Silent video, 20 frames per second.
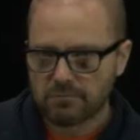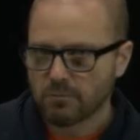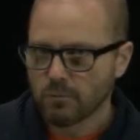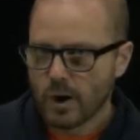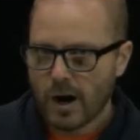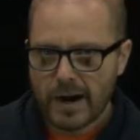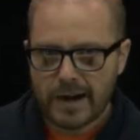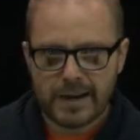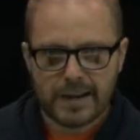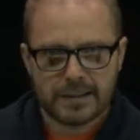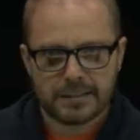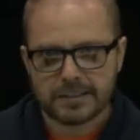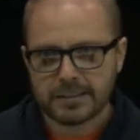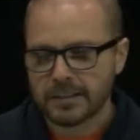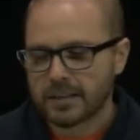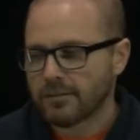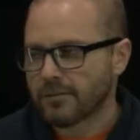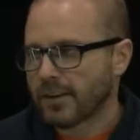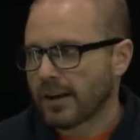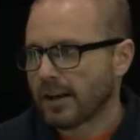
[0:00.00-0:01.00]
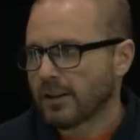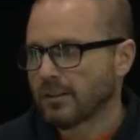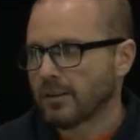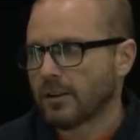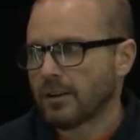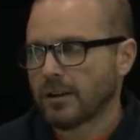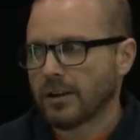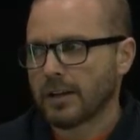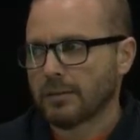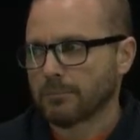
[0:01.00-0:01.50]
Writing stuff out
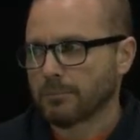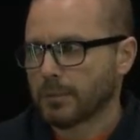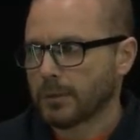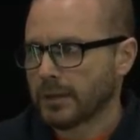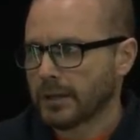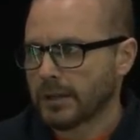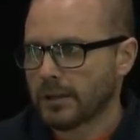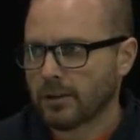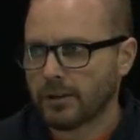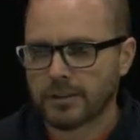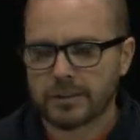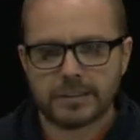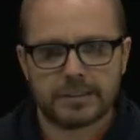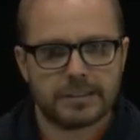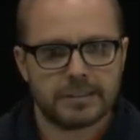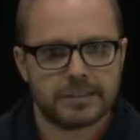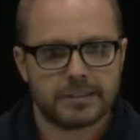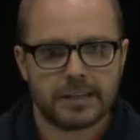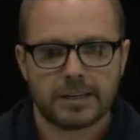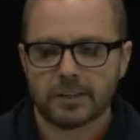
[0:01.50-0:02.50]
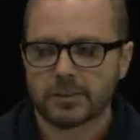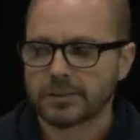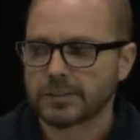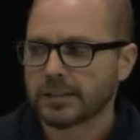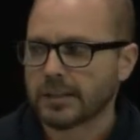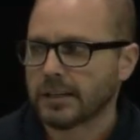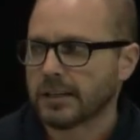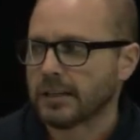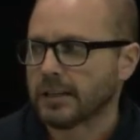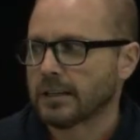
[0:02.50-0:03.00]
long, putting all the details
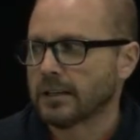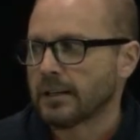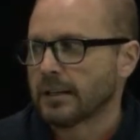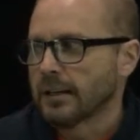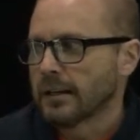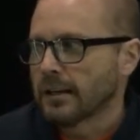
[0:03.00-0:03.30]
in.